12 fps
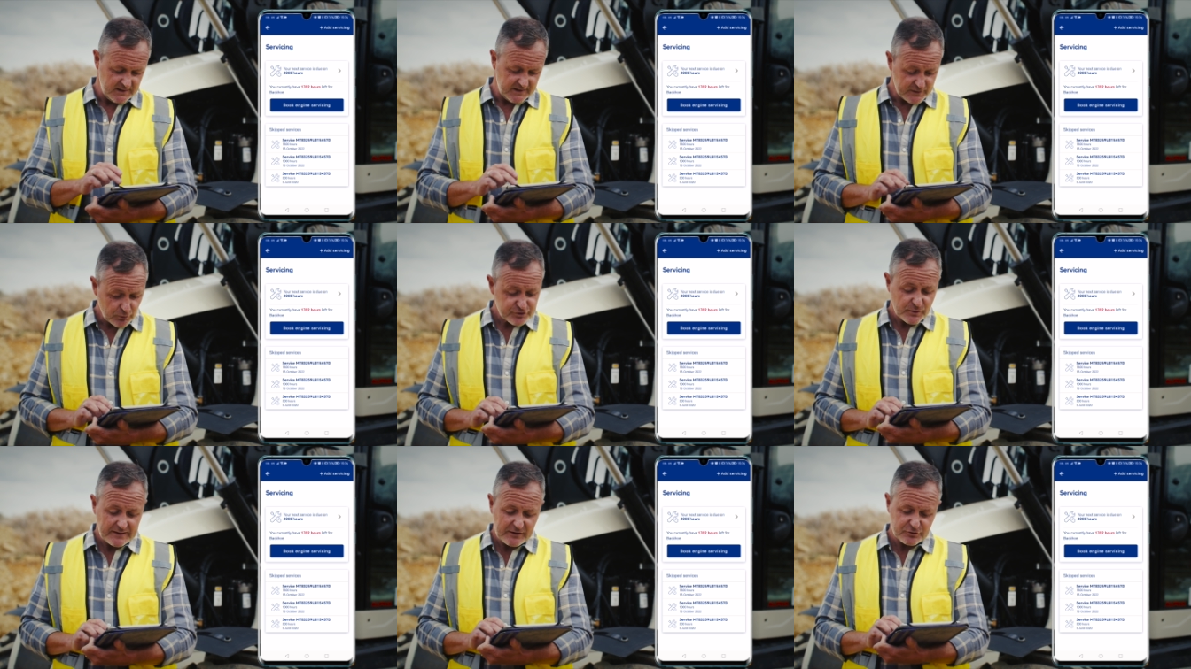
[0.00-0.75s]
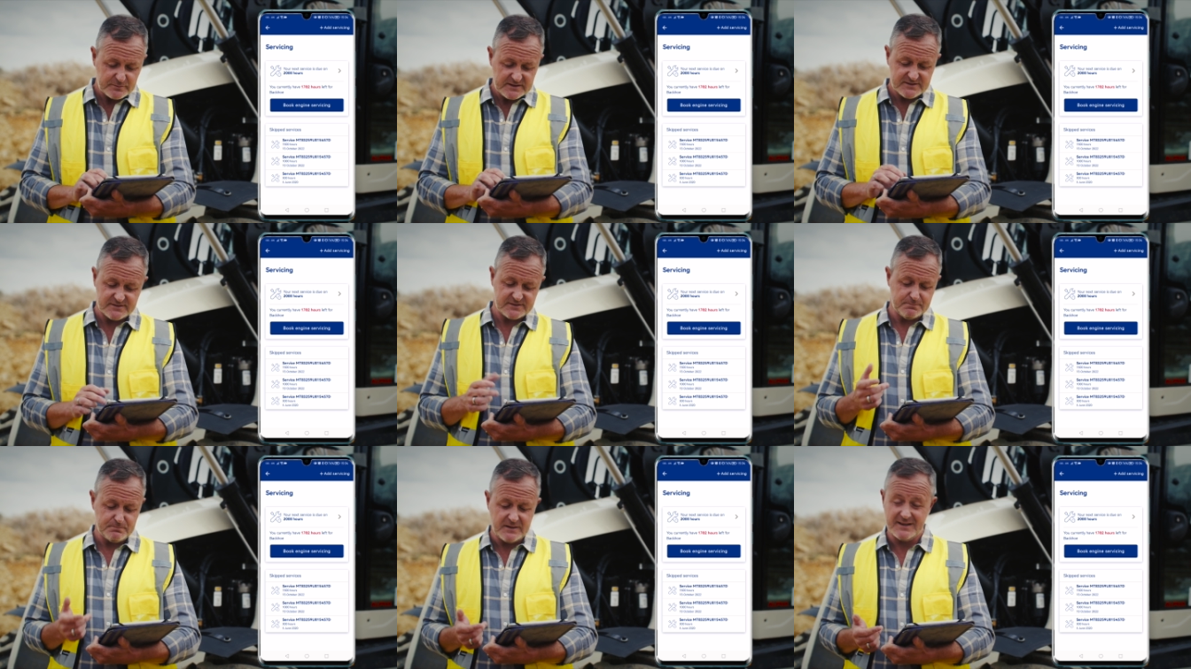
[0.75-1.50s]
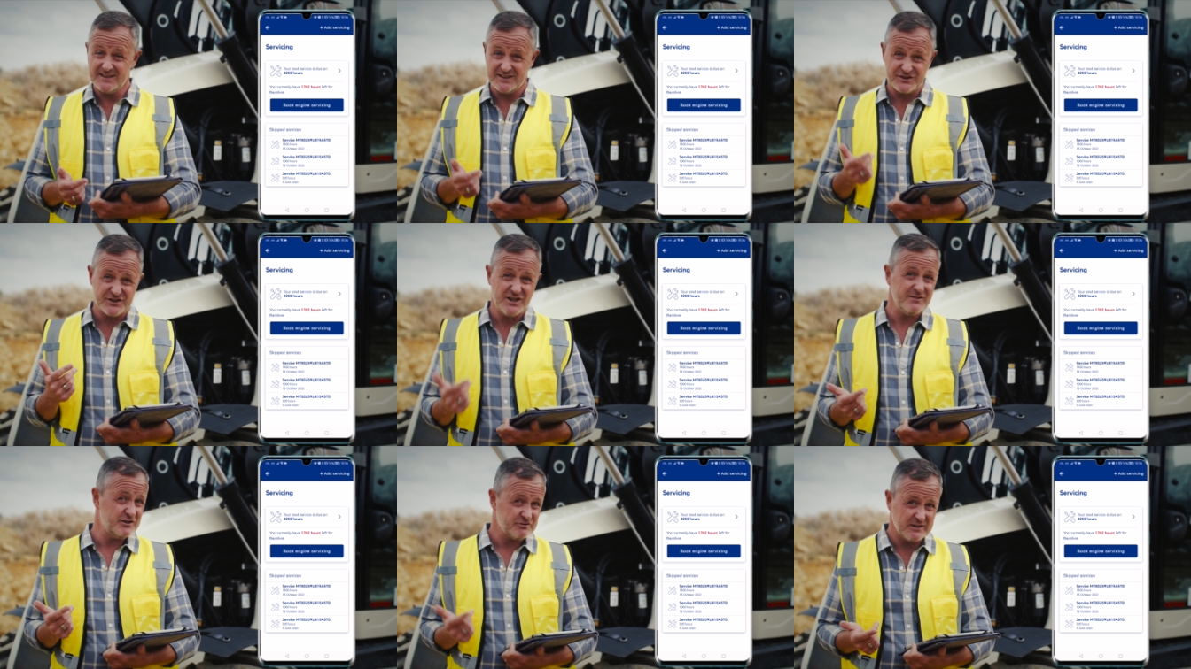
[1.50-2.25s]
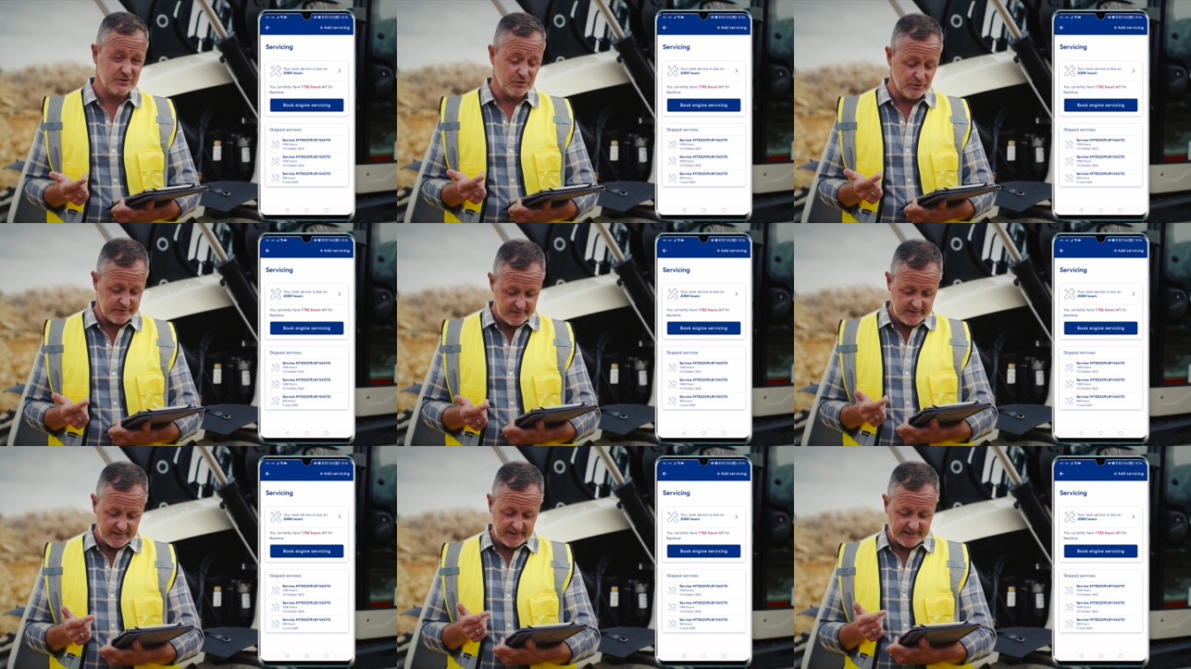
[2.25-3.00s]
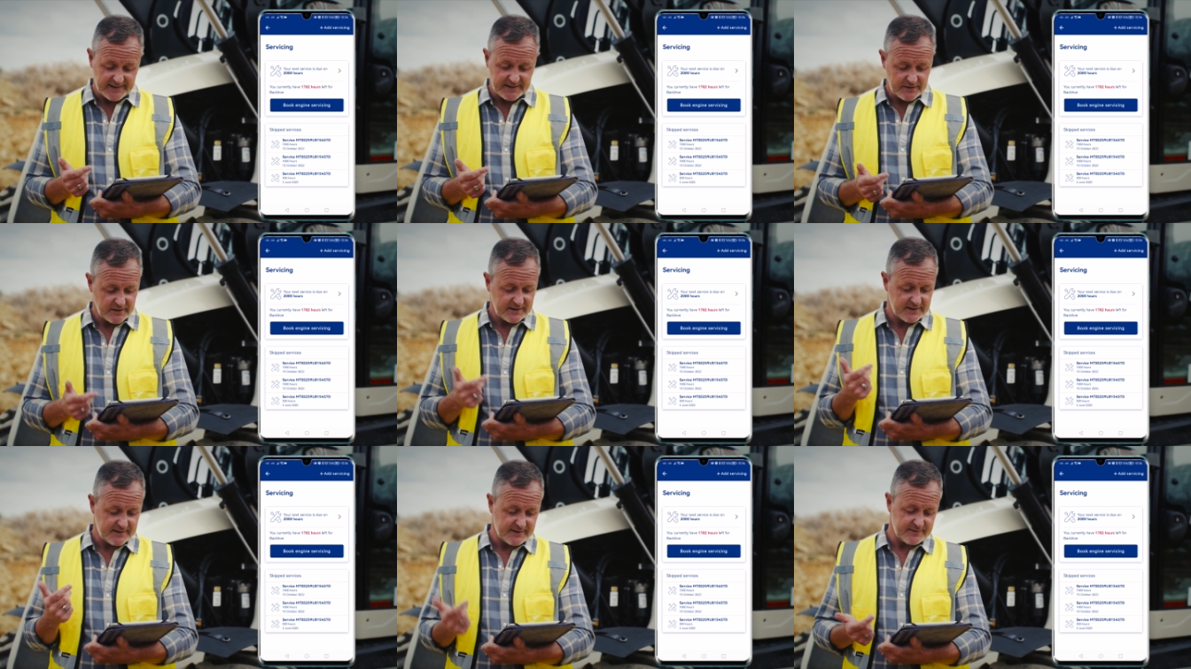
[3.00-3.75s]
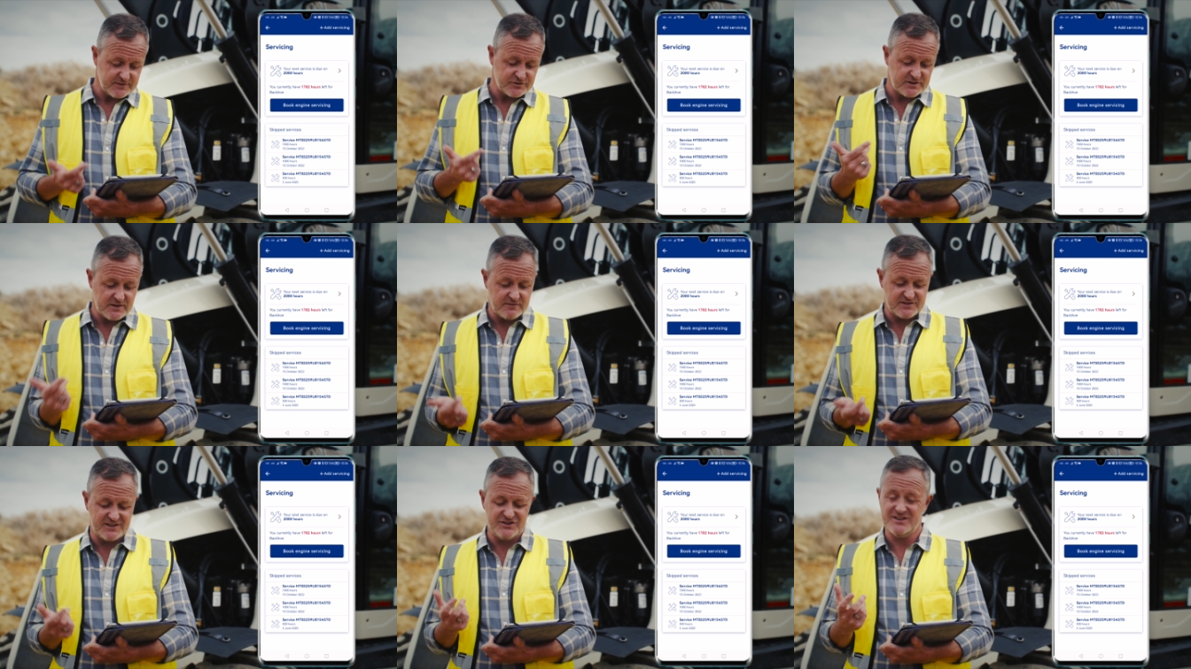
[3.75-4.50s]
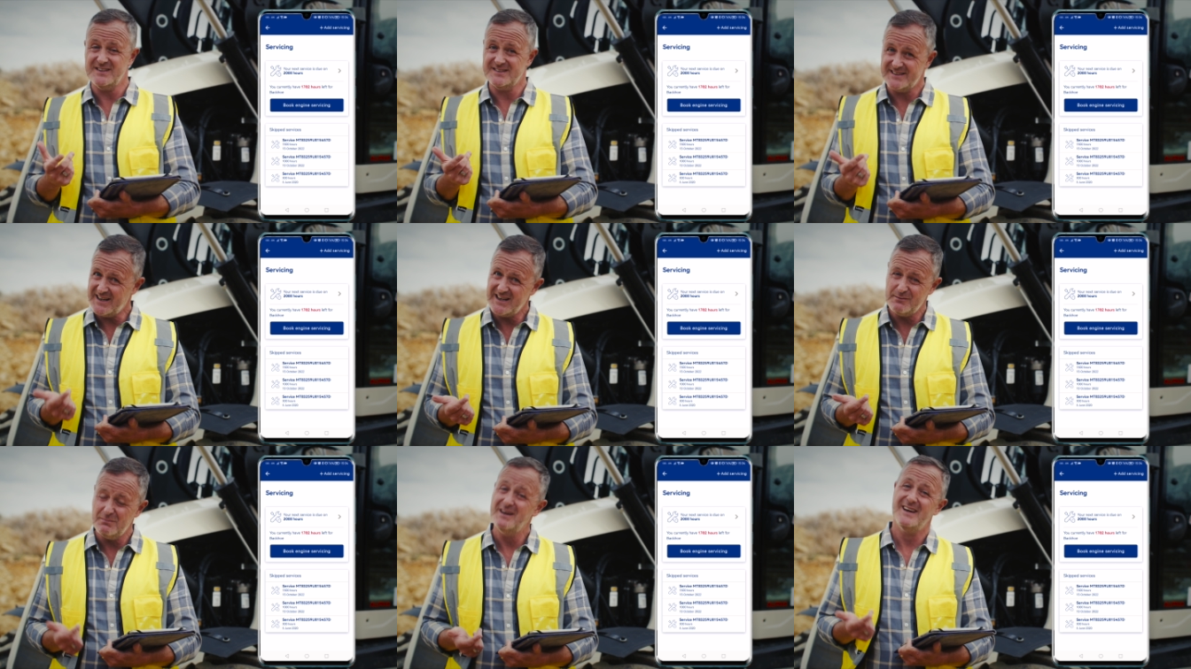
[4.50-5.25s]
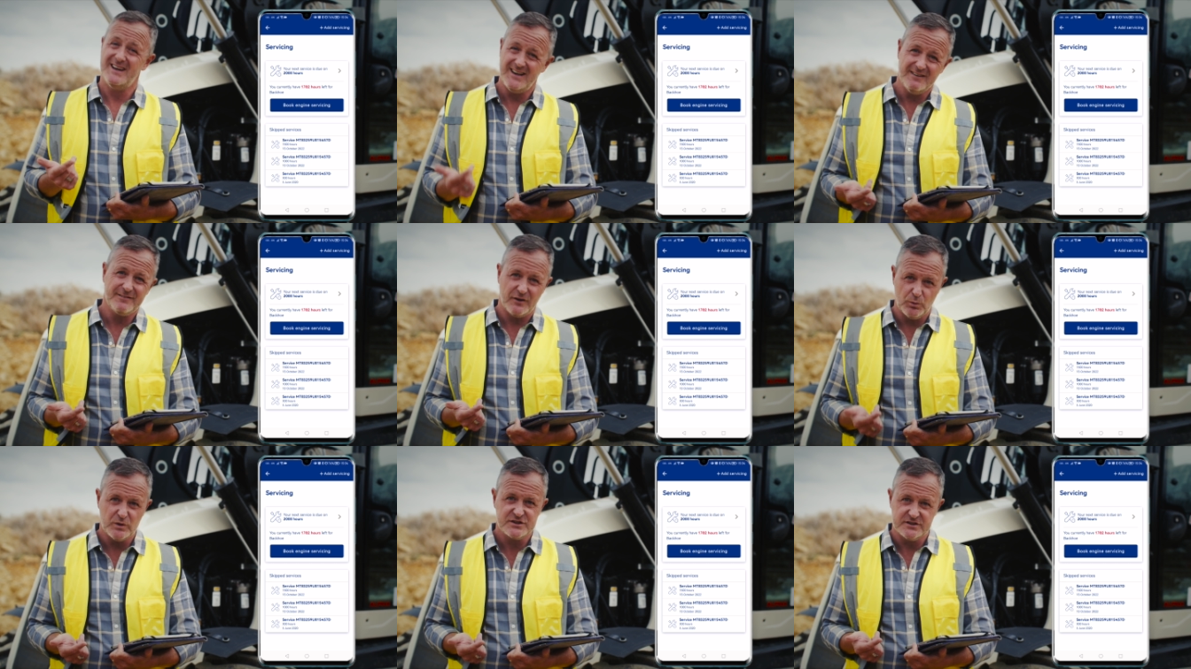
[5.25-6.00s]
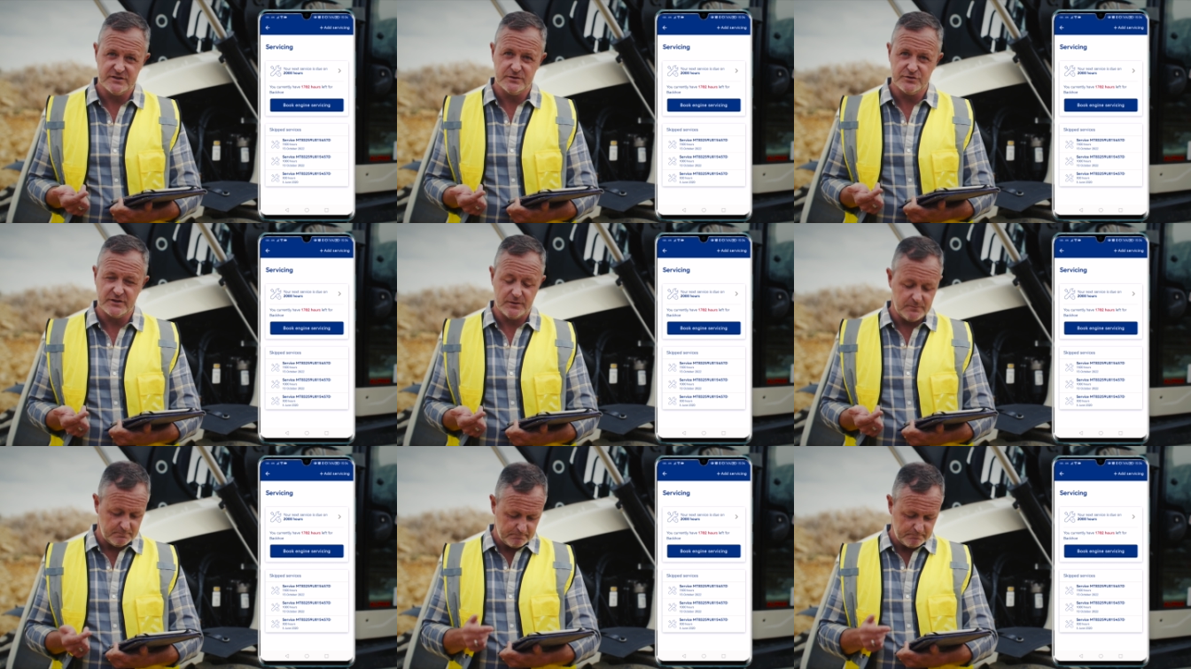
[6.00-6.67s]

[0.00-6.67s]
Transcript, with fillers: It also allows me to submit a service record and I can add the service engineer's name if I wish to do so.